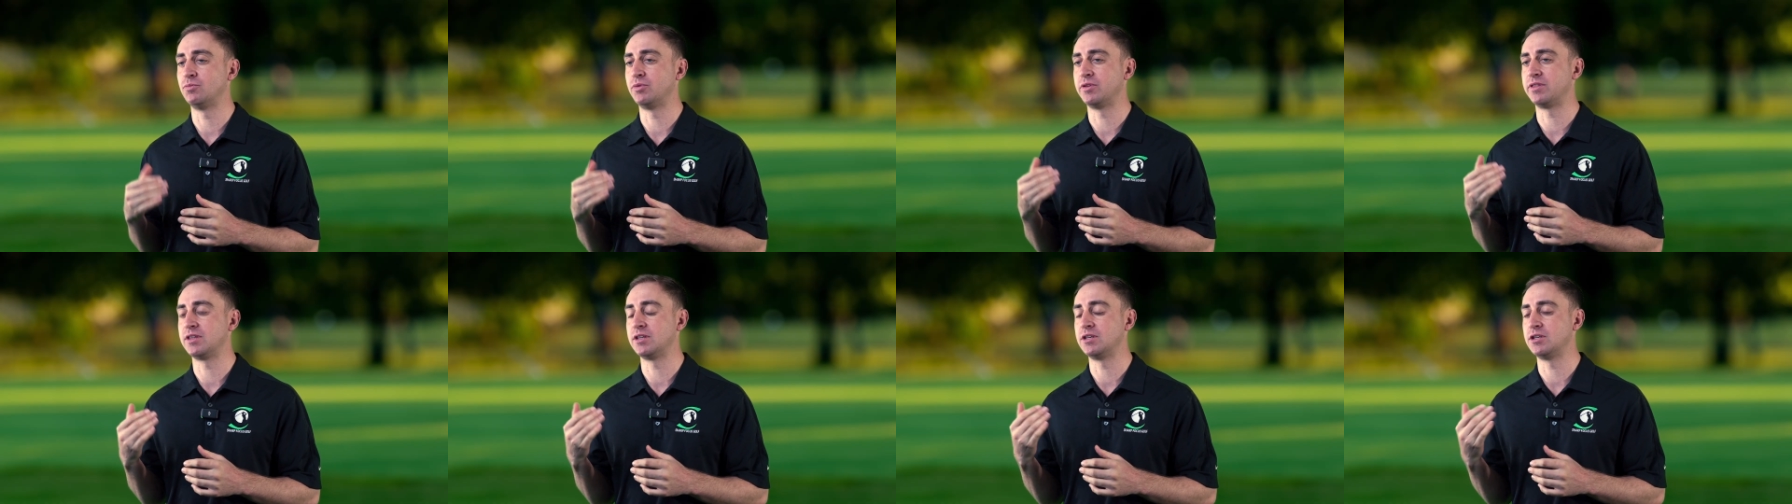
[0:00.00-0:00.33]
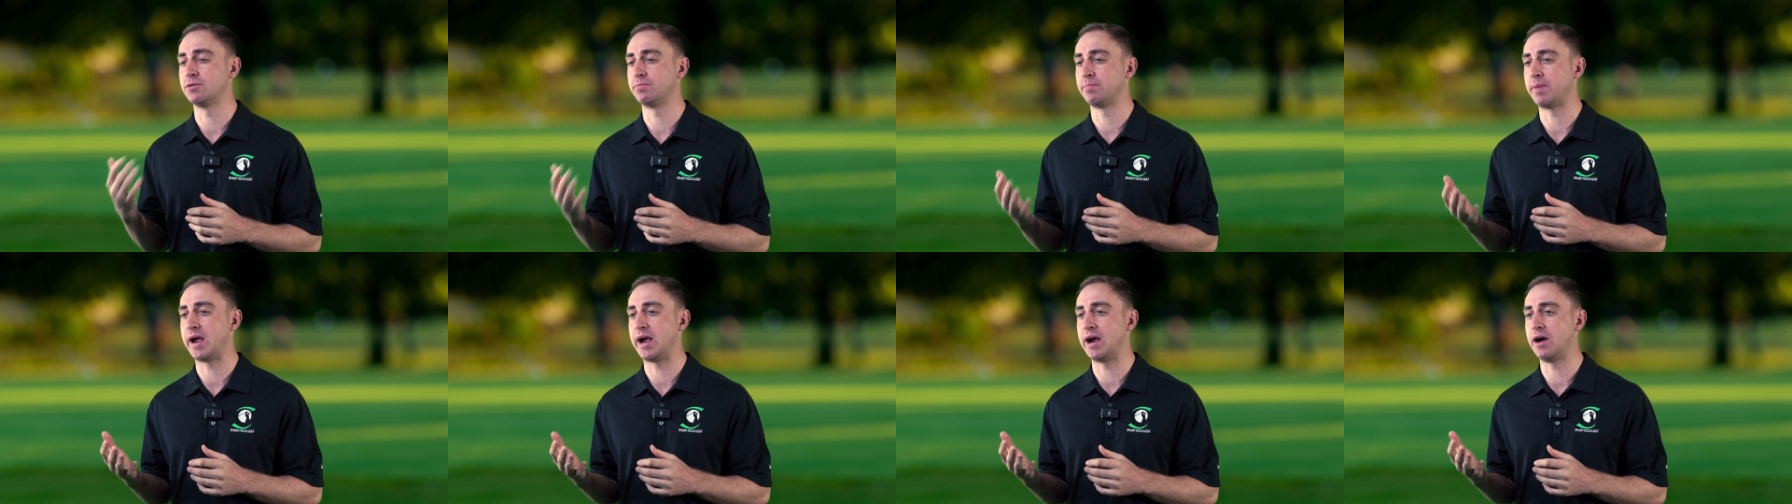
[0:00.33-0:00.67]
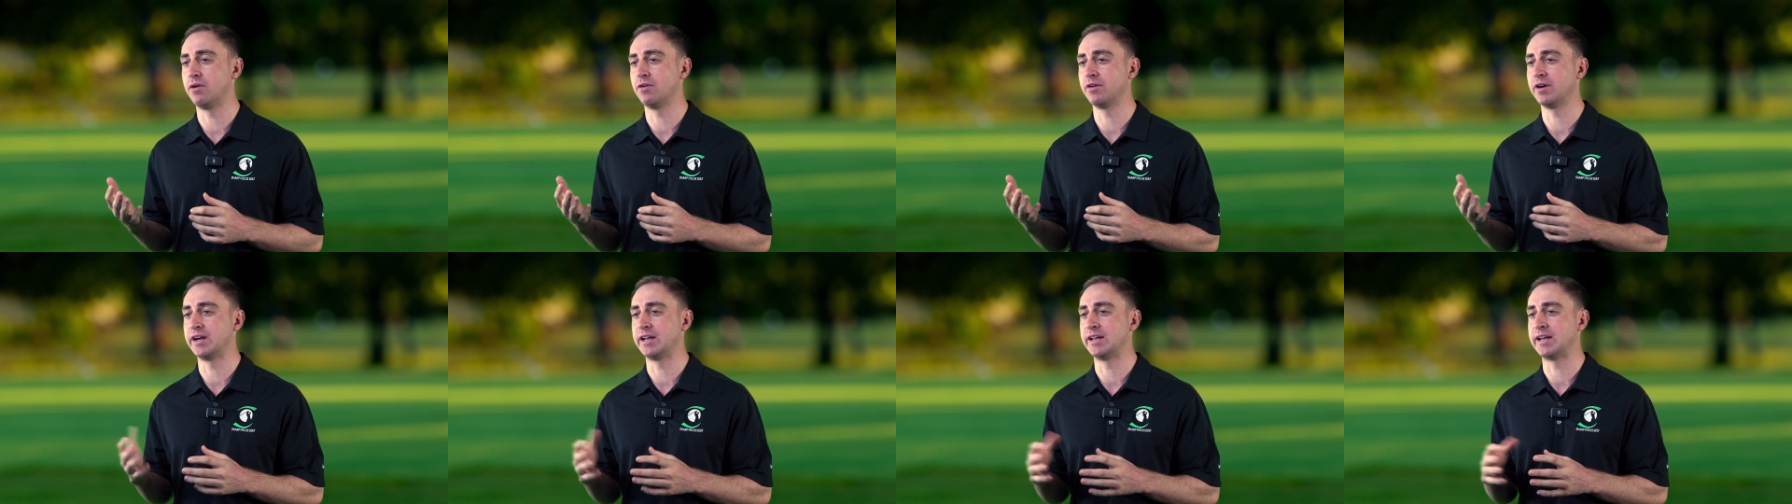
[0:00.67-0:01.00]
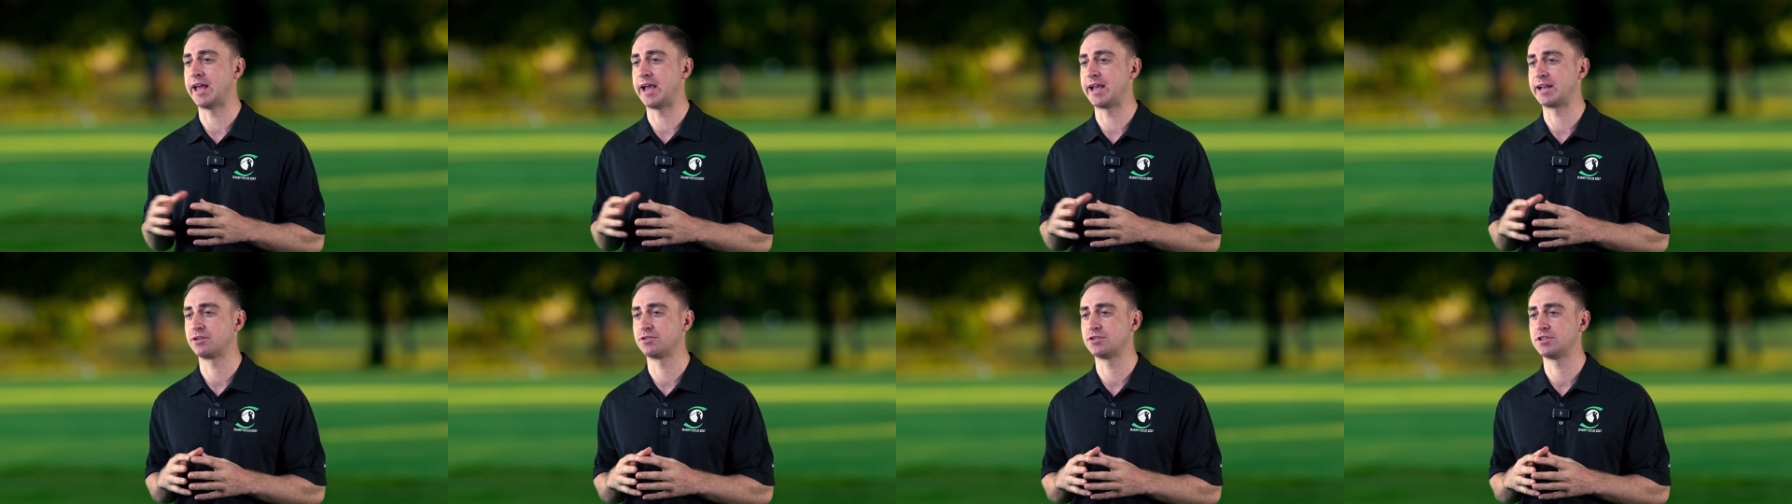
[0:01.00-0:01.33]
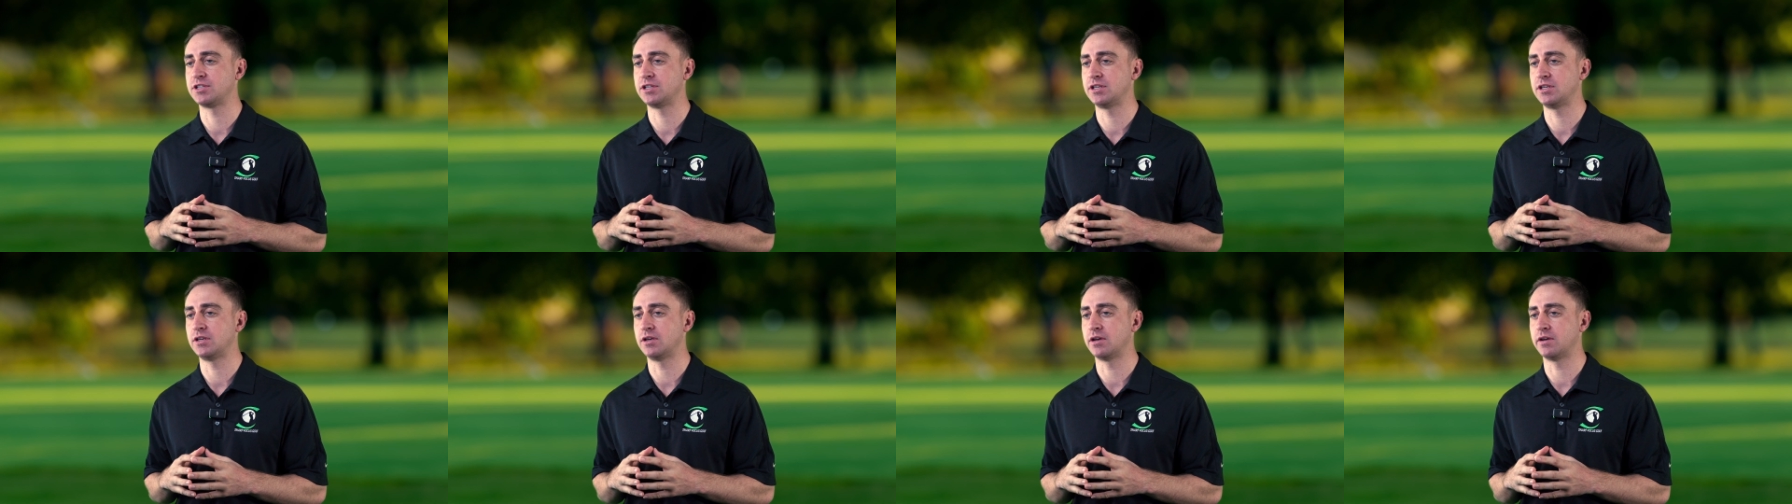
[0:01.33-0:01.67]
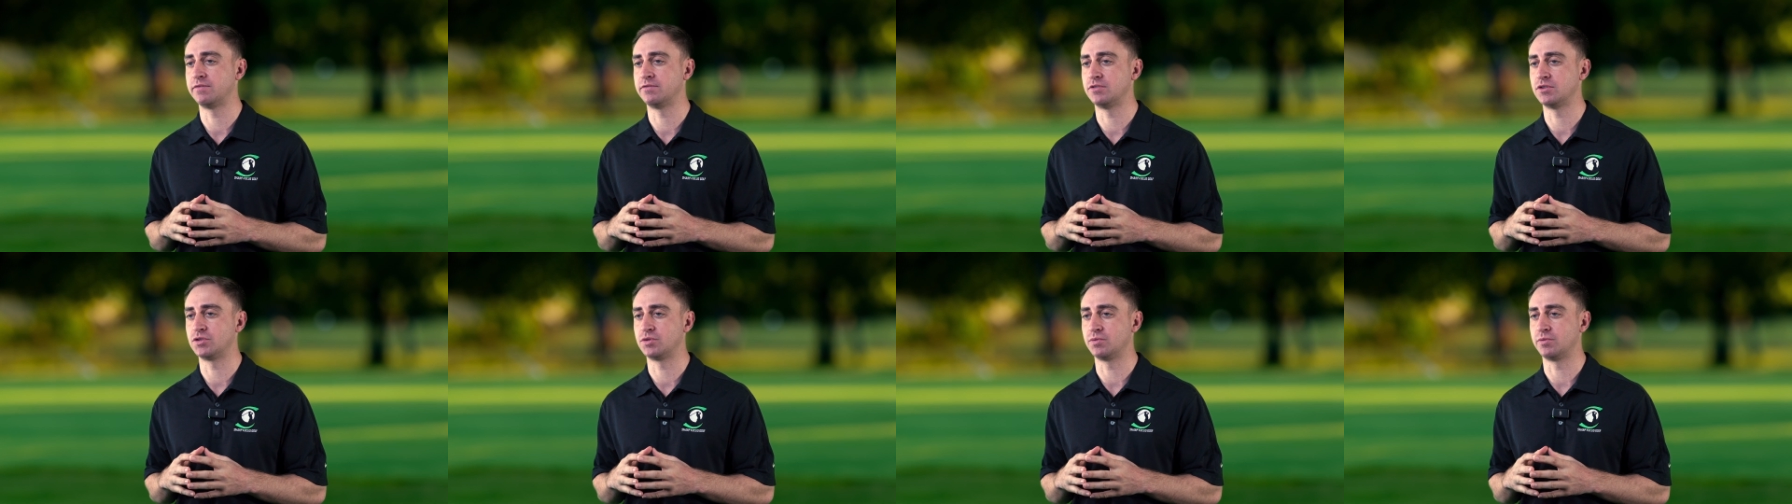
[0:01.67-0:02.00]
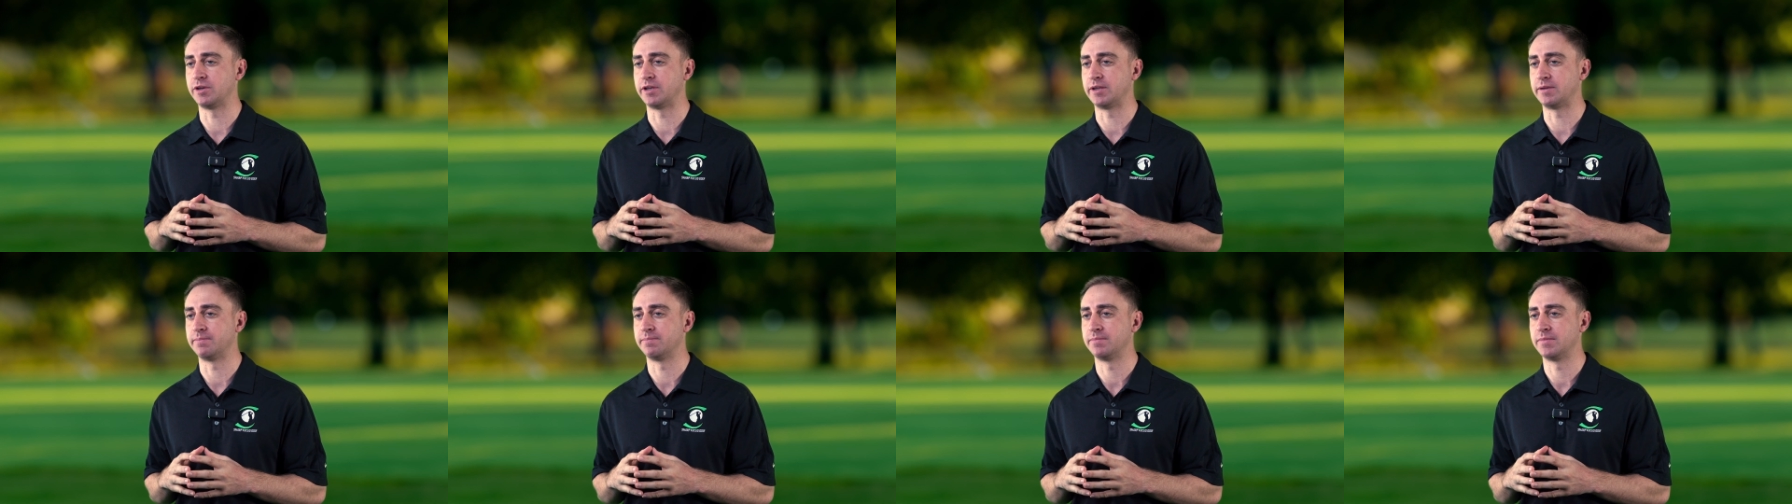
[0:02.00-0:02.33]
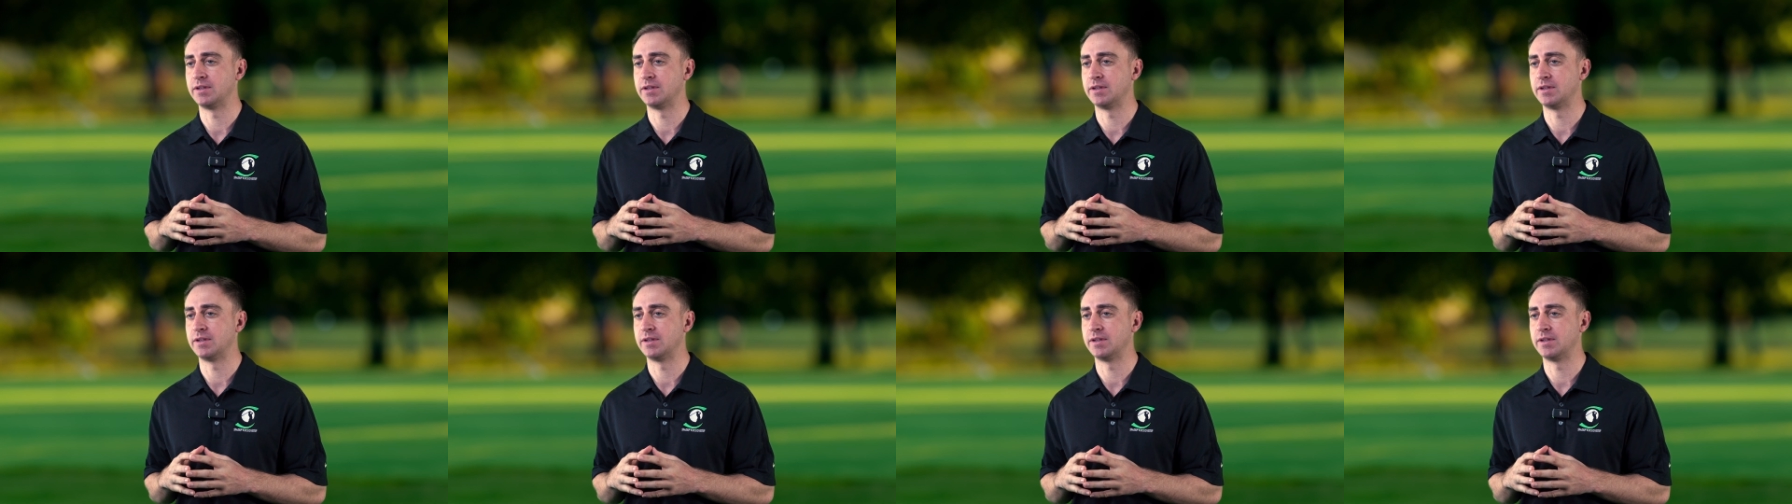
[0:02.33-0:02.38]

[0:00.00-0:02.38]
within your power and accuracy of the swing.